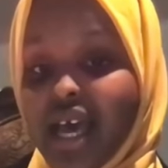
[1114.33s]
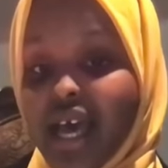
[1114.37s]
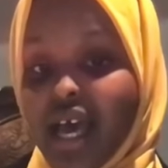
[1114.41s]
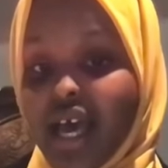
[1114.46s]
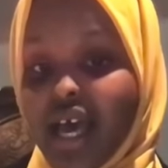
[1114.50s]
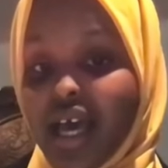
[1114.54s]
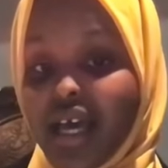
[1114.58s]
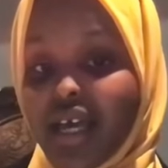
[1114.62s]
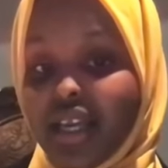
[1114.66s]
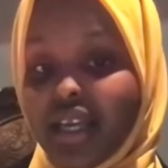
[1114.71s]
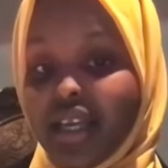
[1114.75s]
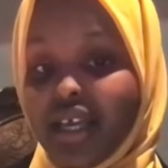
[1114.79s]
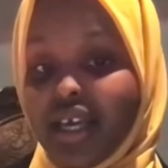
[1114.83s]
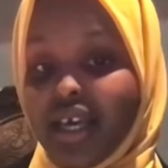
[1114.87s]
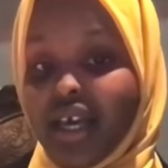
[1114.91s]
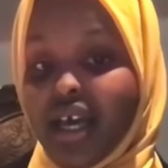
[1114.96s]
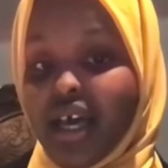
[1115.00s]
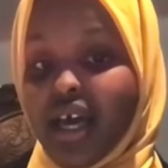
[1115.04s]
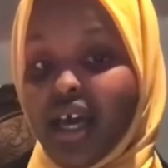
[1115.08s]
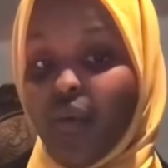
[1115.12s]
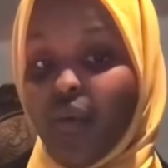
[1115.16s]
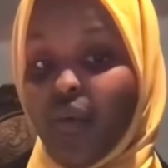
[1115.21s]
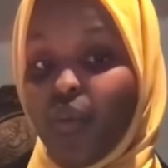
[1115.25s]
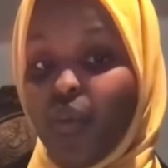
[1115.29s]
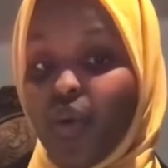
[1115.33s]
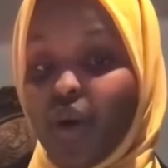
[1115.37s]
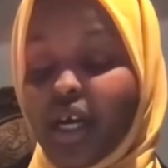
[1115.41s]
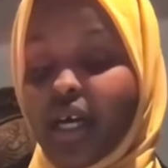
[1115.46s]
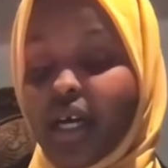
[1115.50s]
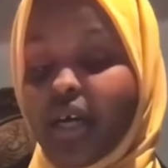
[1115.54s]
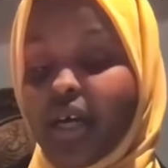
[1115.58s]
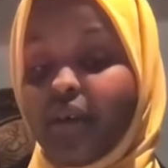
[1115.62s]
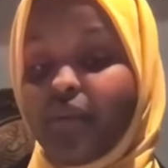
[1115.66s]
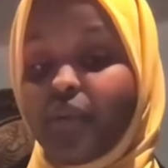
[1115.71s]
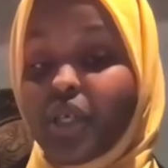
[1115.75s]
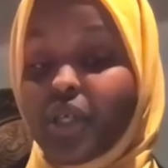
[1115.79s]
And
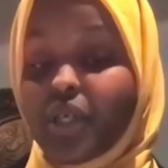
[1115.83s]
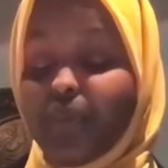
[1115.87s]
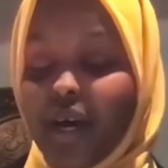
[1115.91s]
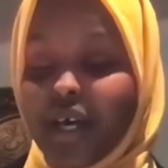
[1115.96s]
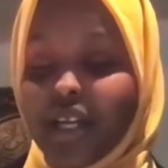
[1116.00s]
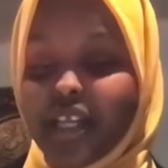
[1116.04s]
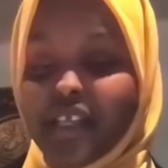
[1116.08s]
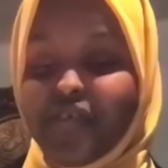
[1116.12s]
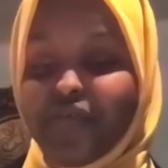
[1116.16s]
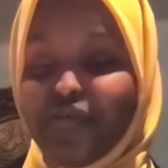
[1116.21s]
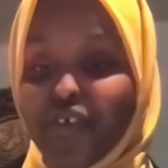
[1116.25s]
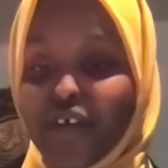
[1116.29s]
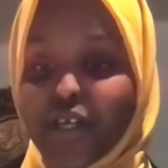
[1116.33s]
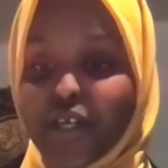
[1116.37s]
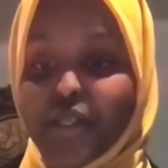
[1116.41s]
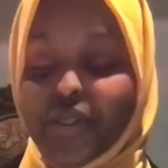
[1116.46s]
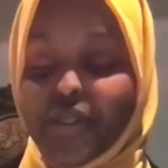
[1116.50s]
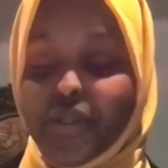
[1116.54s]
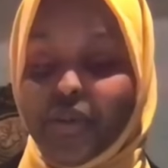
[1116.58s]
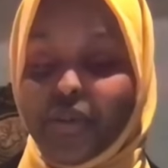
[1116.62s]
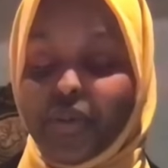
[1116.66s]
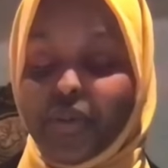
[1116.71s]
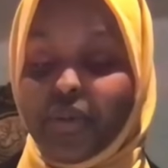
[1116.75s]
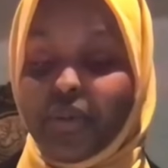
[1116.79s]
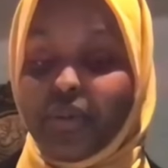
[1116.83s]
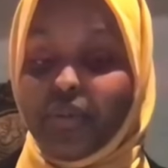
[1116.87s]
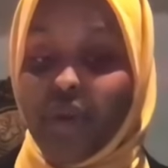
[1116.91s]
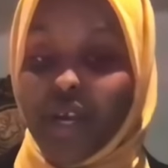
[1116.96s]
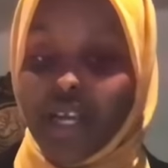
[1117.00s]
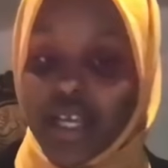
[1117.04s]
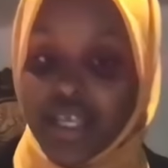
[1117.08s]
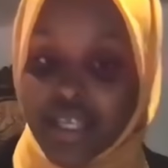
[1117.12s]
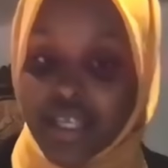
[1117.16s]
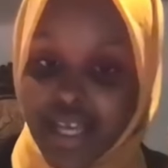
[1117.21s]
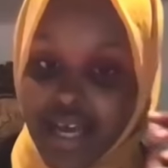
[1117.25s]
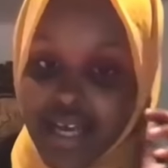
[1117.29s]
what respondents fail to
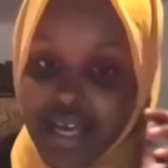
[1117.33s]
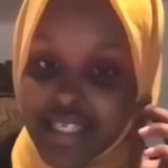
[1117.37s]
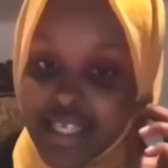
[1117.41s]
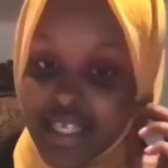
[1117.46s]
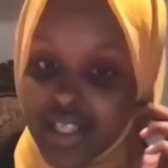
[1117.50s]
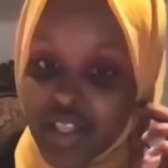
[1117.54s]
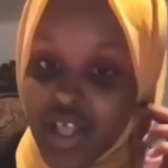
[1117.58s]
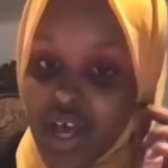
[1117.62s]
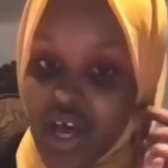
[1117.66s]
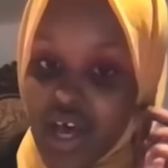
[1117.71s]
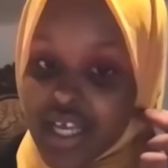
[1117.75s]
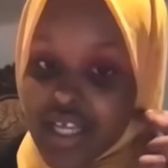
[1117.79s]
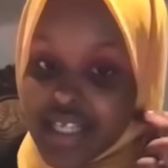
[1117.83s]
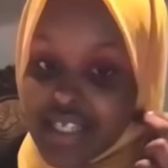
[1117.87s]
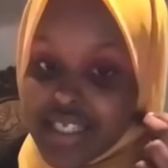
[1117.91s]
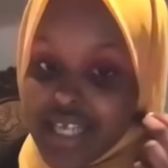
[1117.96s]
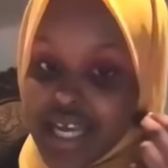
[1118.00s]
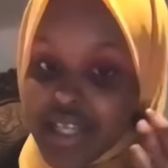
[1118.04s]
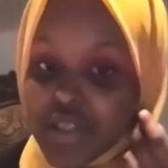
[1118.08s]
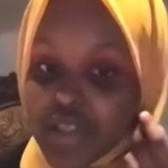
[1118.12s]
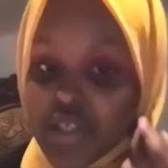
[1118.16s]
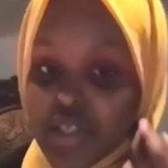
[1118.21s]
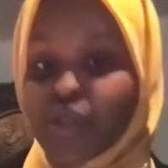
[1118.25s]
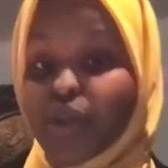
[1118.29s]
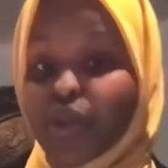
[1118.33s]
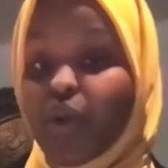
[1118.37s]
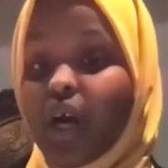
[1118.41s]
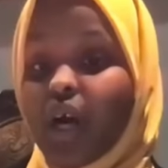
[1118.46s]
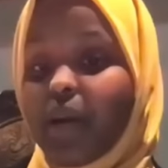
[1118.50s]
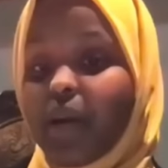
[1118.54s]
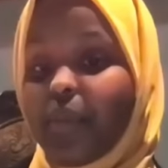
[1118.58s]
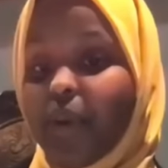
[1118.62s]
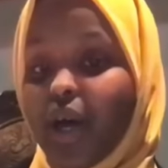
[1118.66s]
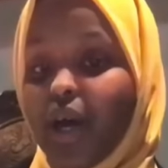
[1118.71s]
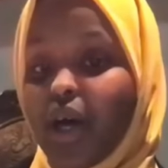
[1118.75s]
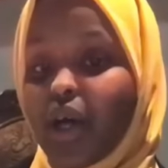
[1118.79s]
recognize in Locke is that this court
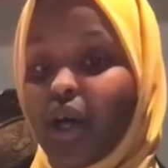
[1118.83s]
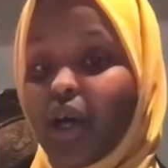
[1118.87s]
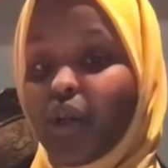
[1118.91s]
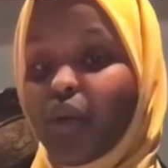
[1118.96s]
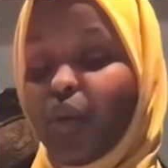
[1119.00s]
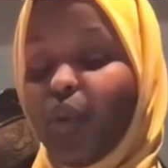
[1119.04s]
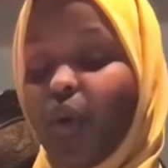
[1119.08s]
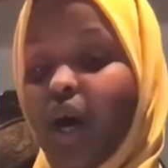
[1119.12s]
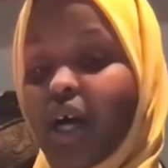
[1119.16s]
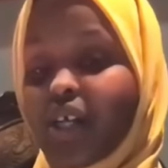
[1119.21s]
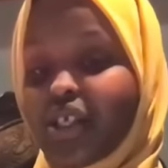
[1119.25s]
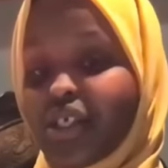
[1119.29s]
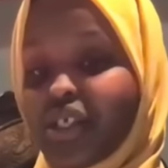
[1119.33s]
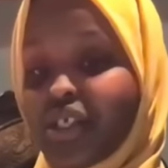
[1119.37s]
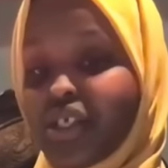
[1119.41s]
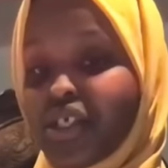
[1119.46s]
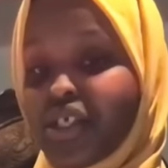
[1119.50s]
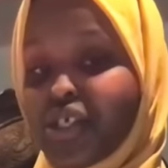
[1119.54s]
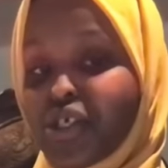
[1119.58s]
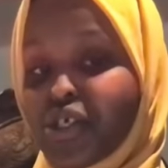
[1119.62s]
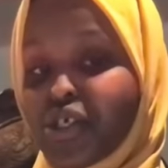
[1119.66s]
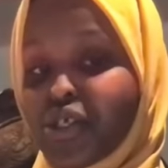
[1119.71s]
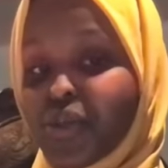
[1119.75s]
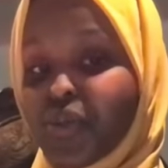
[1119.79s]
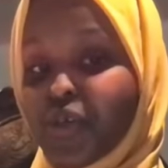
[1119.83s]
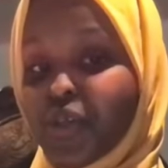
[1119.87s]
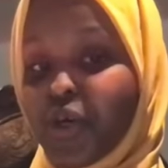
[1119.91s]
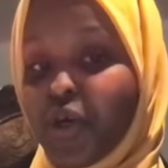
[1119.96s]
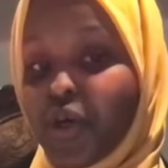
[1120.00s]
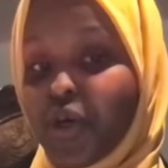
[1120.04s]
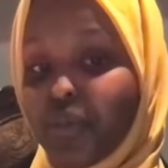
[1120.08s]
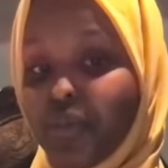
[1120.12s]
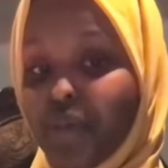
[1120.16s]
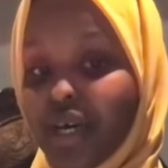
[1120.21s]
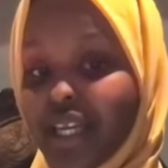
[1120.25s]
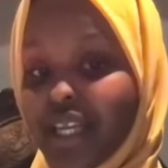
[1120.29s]
upheld Washington's decision to
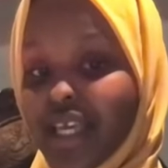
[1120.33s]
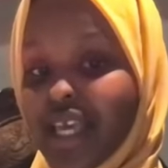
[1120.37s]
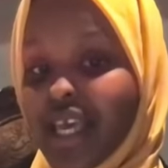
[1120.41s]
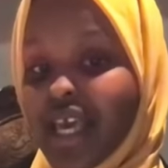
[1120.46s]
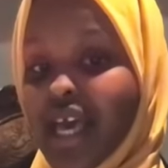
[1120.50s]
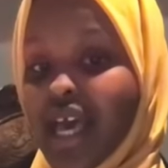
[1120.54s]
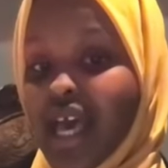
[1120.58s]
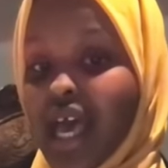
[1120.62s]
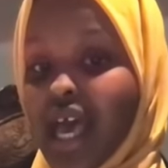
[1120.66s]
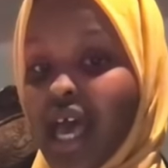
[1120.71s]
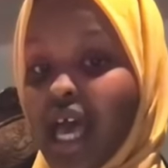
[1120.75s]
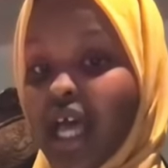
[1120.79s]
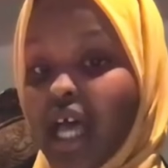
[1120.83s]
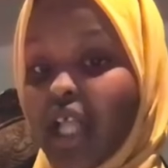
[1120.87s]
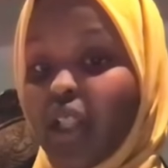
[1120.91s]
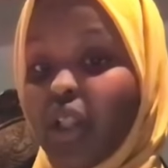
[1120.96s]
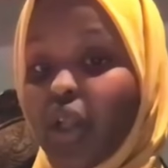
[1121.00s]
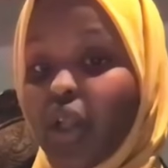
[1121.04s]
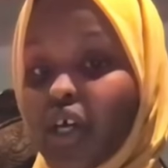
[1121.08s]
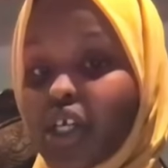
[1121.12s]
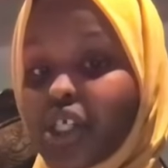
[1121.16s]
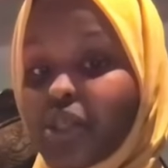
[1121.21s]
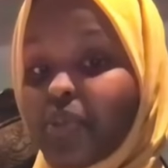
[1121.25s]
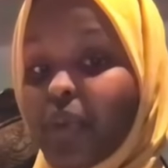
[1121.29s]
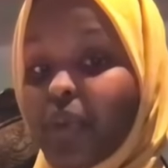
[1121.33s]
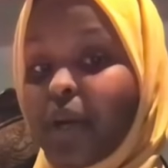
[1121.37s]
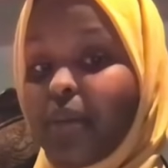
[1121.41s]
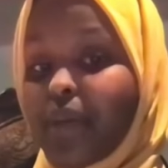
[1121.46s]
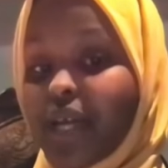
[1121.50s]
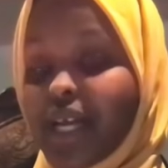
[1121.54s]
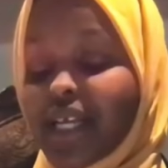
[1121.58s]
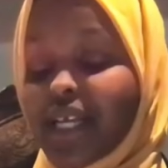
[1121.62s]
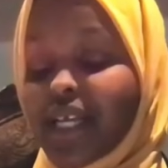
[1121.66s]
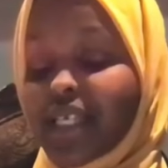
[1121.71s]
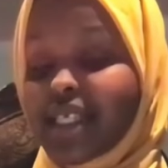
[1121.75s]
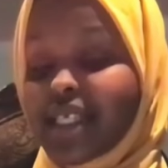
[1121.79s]
withhold money in large part
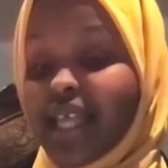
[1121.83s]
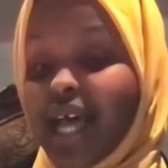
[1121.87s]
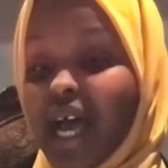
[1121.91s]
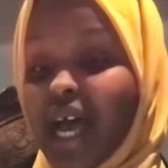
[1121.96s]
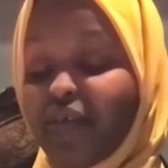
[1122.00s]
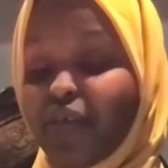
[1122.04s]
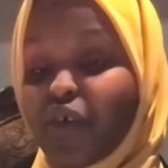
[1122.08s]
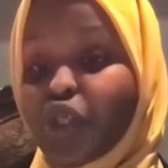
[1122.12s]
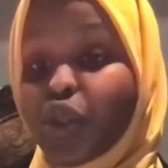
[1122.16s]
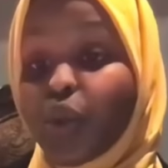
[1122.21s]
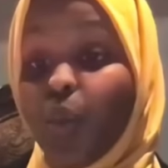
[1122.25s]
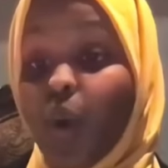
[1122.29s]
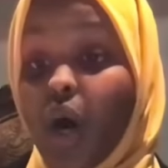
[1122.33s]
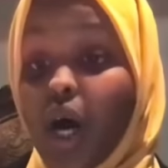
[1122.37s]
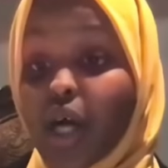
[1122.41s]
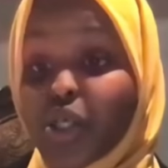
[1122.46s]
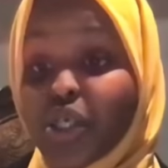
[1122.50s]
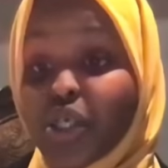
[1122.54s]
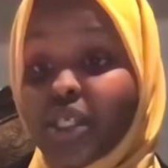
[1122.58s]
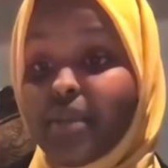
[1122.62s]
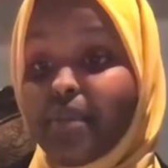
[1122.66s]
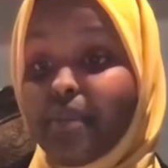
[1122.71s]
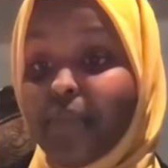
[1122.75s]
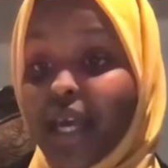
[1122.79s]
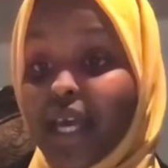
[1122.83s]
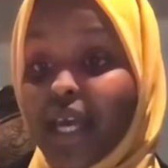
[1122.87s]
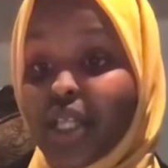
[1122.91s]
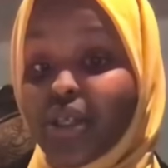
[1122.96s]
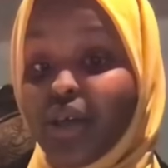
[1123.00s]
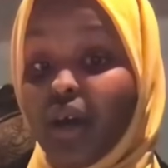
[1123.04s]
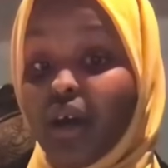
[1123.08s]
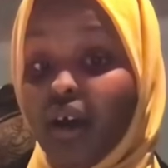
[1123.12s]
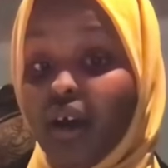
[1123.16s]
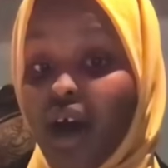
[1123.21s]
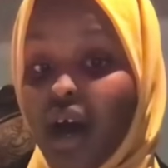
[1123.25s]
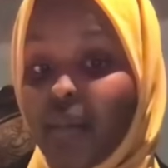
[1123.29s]
because of the efforts Washington made to
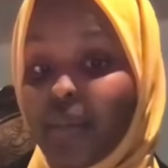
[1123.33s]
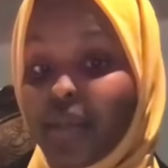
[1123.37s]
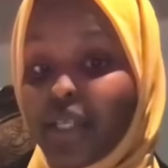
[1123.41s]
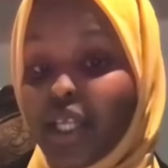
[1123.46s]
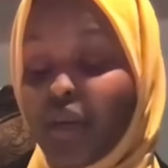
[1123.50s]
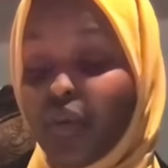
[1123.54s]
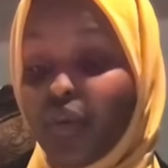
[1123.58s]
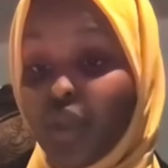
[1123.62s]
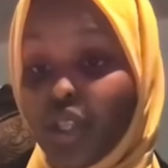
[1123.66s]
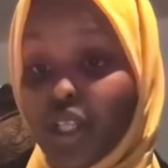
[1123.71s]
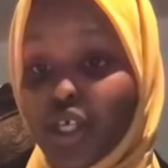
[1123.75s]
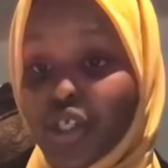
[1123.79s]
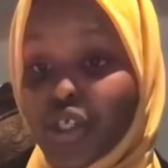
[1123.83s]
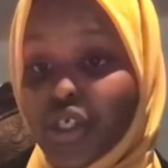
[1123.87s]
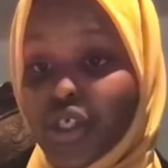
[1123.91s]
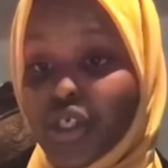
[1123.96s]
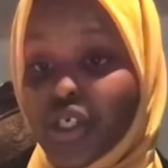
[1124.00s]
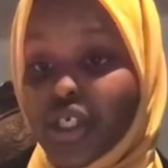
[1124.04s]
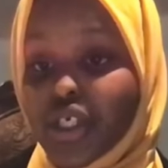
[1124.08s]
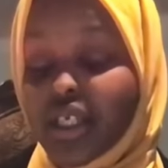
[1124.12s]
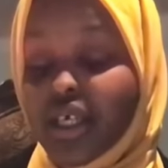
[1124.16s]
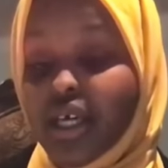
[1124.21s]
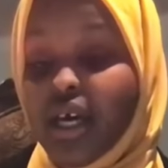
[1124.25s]
accommodate religion.